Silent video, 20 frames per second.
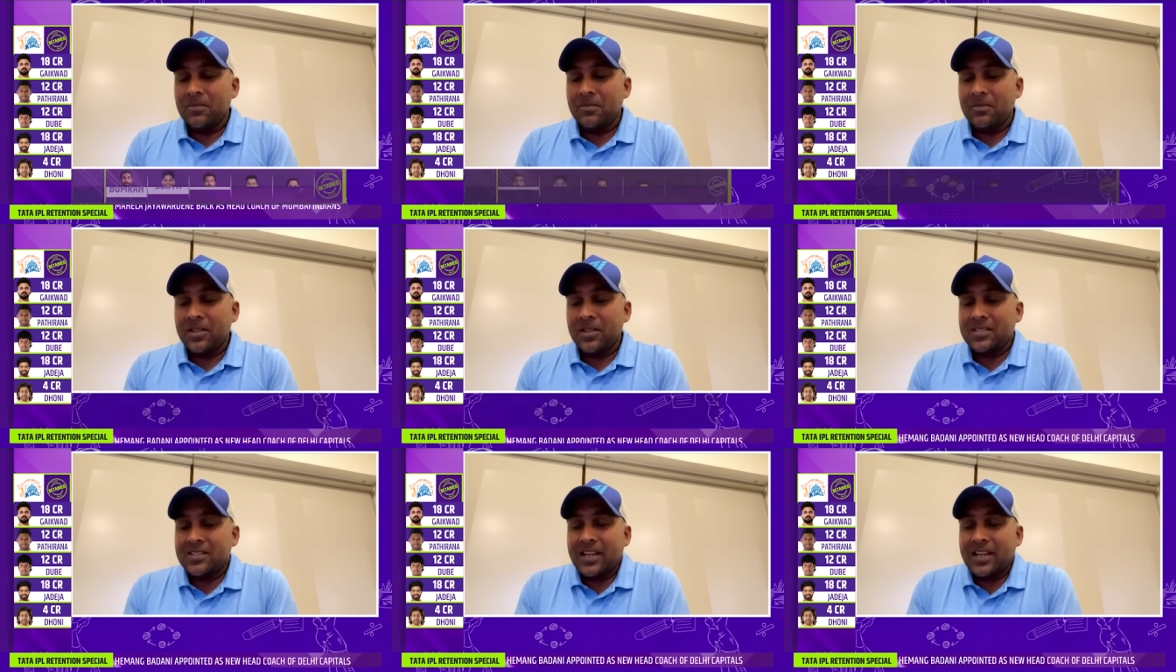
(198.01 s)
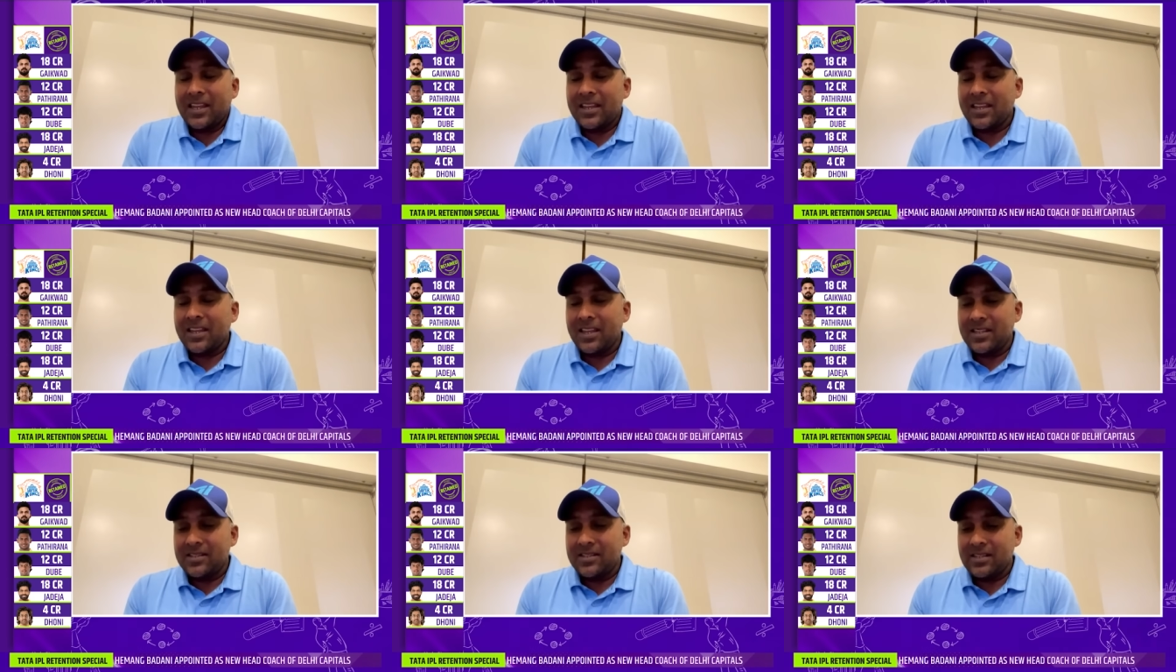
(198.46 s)
it's like
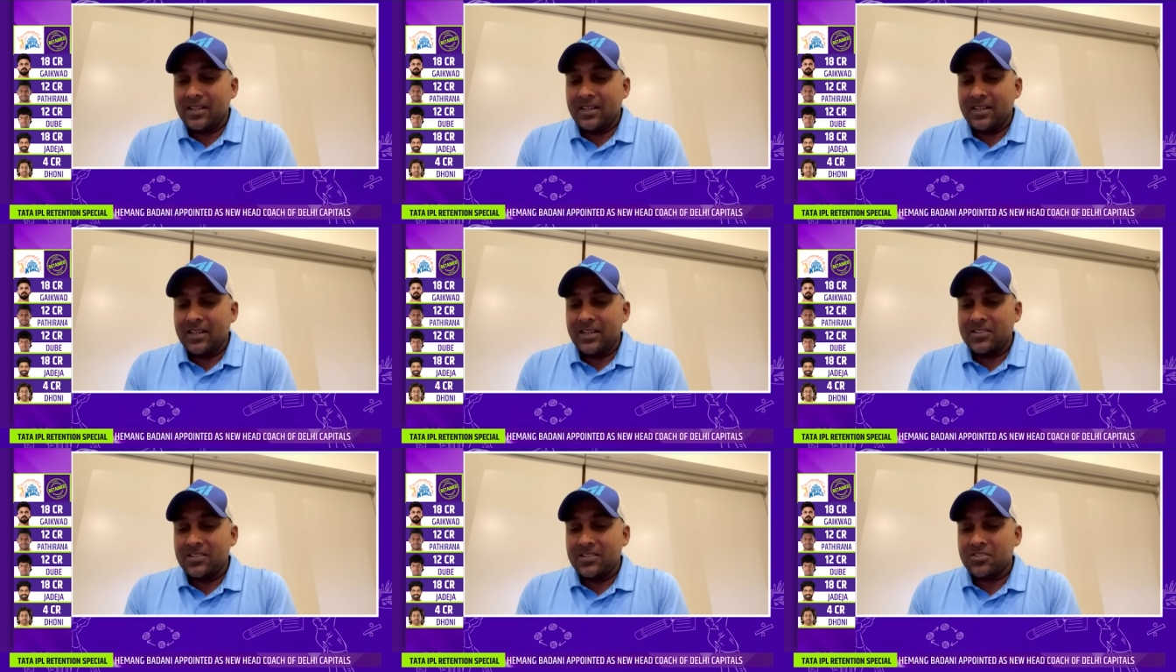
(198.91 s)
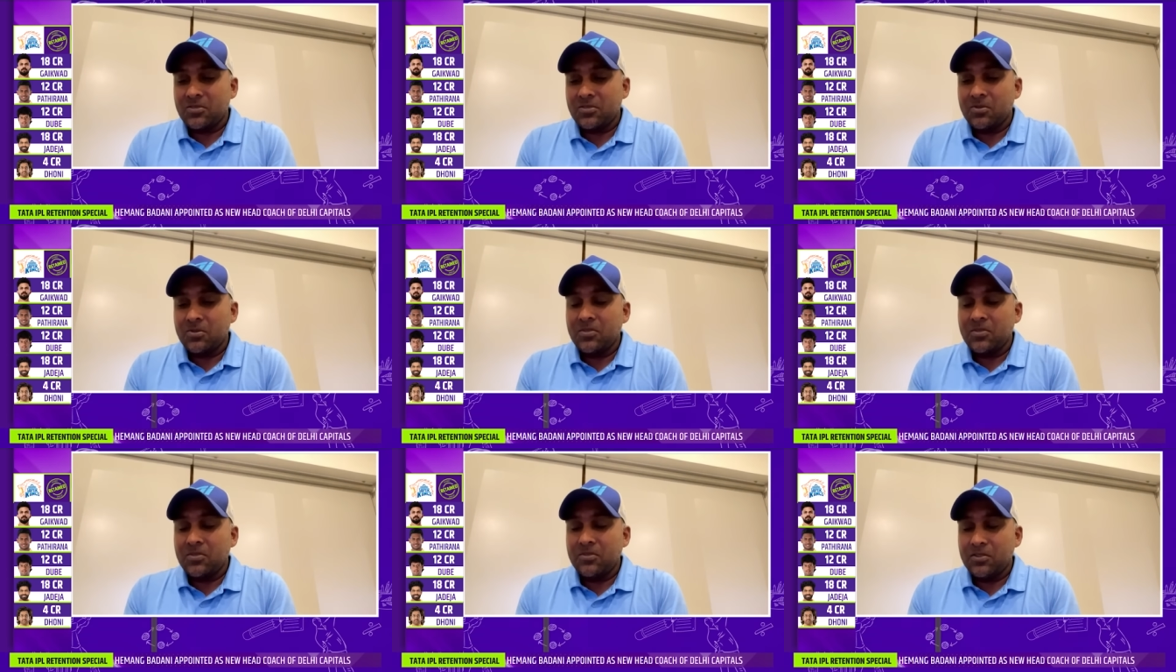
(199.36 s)
kids in a
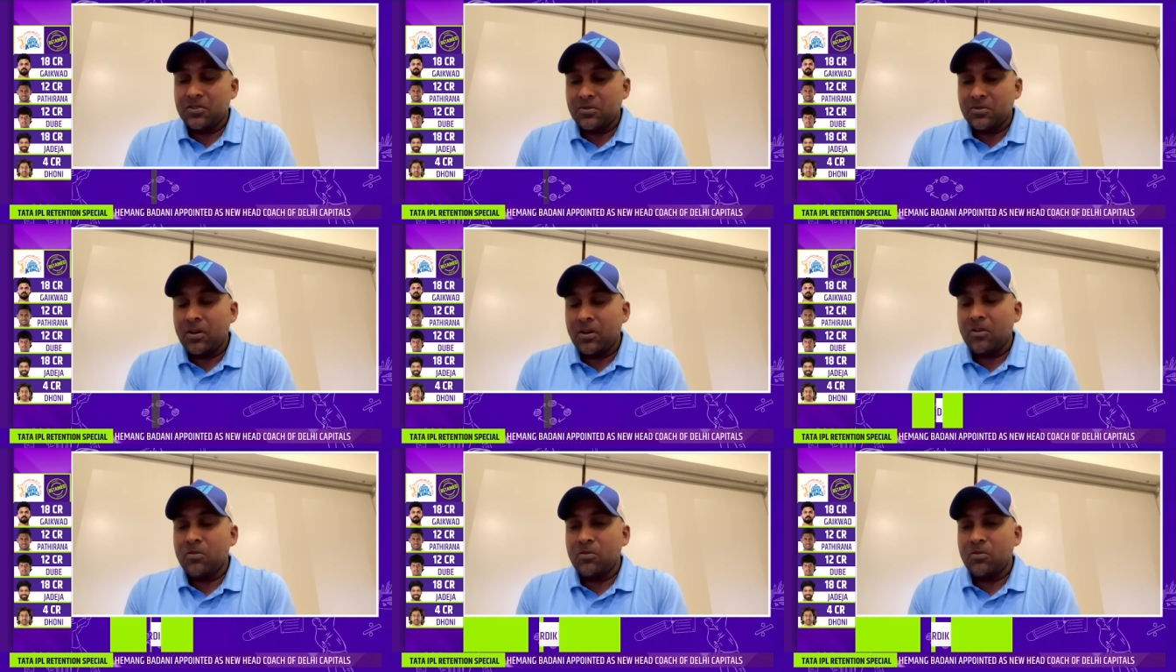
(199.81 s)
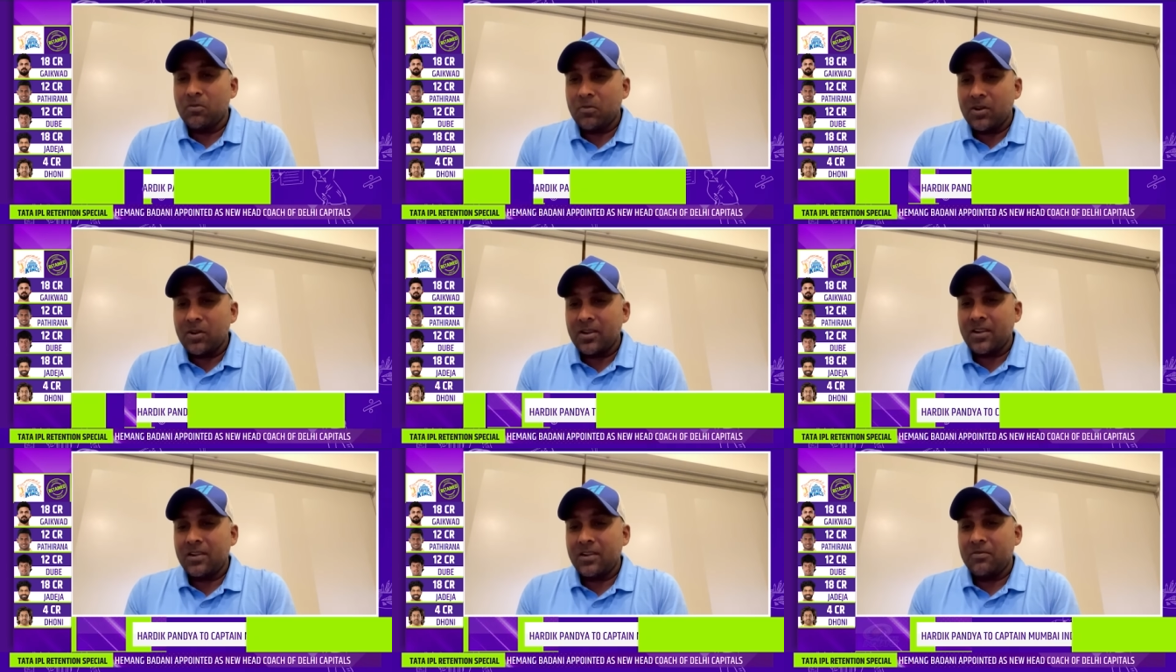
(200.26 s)
school. If we do our
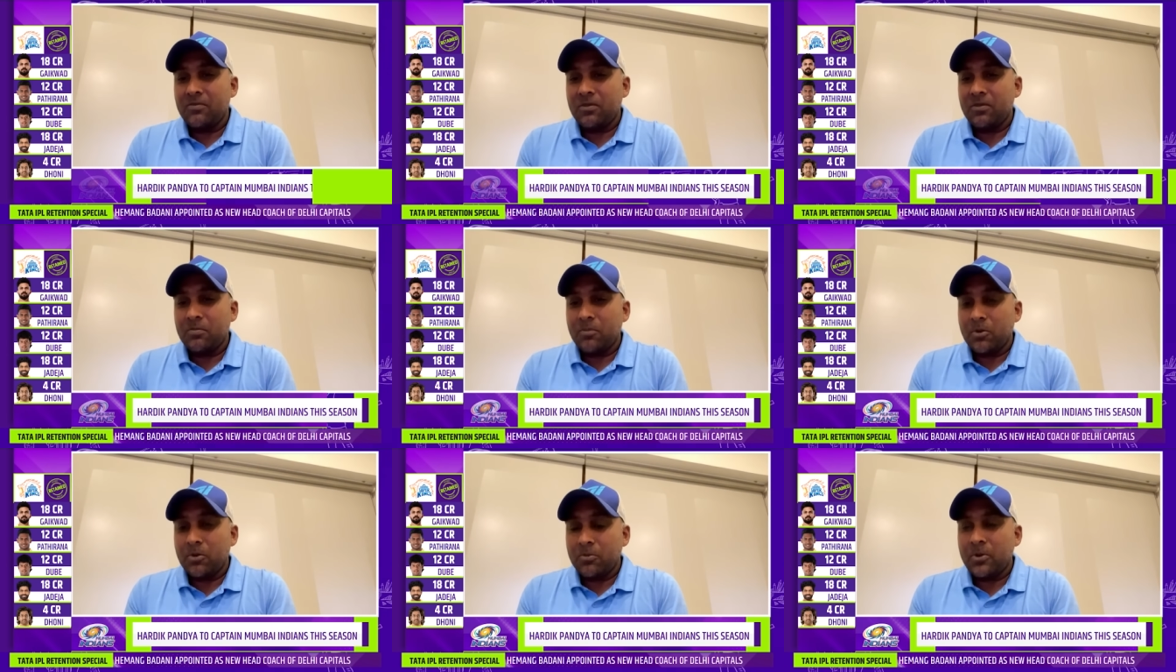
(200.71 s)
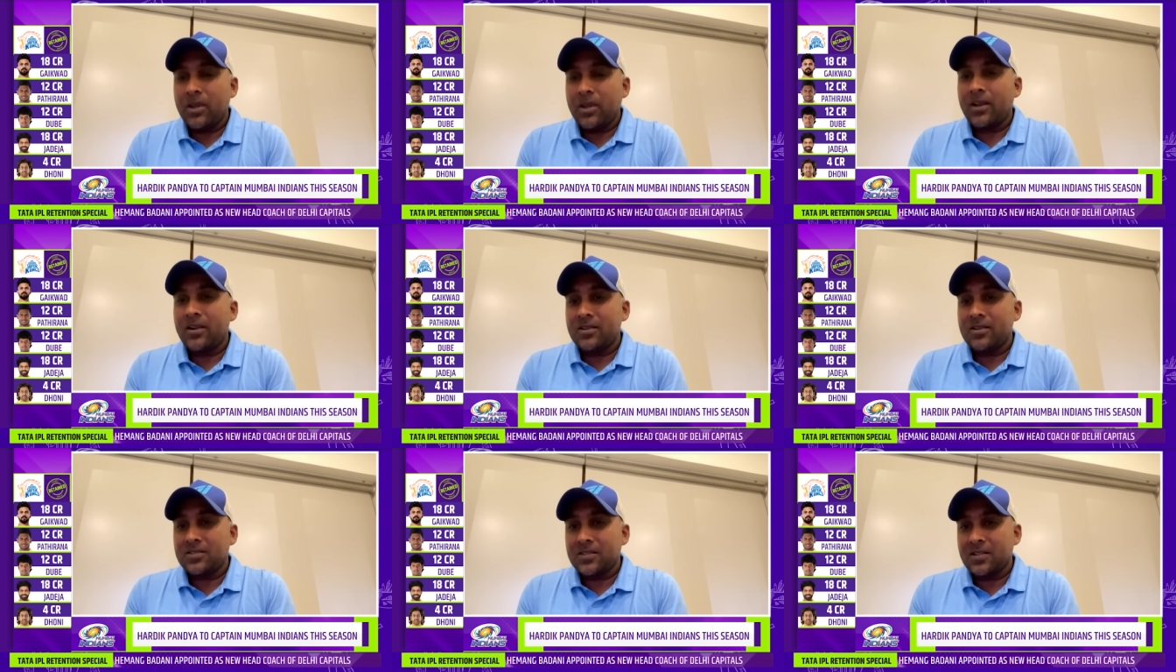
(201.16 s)
homework, if we
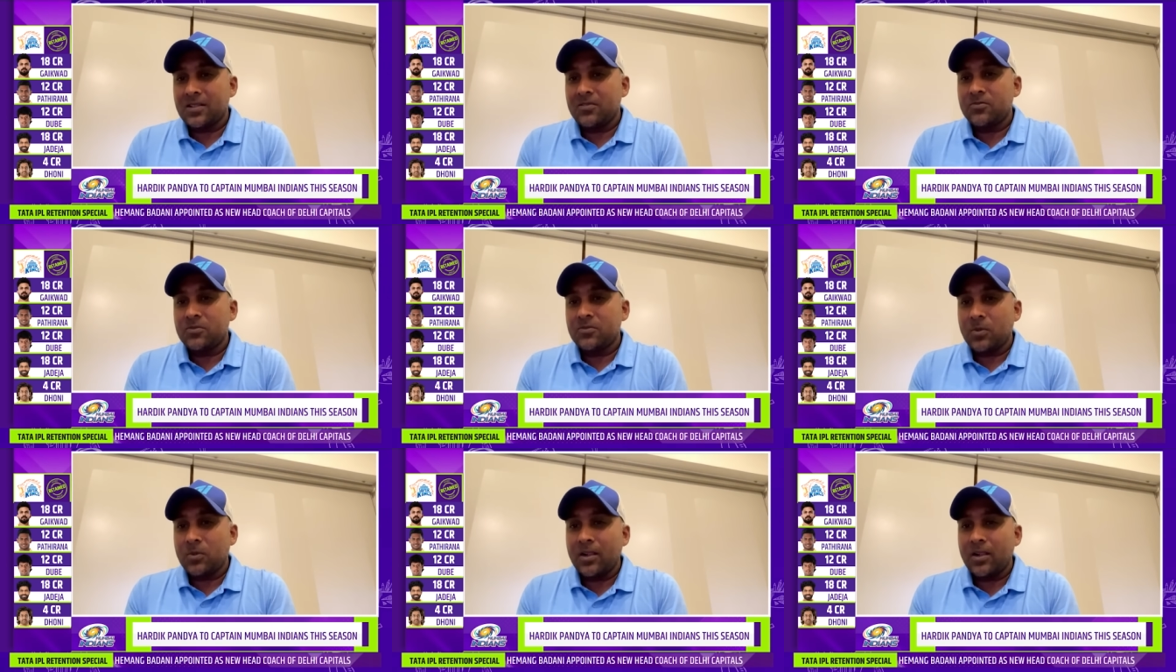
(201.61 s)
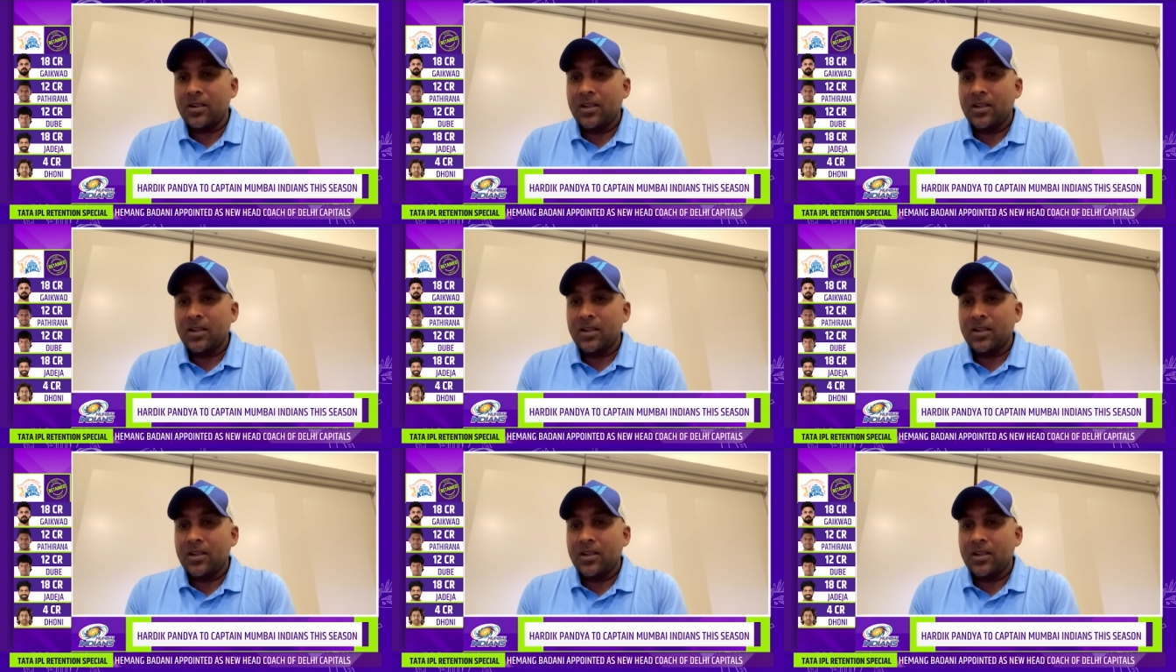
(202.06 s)
prepare ourselves well,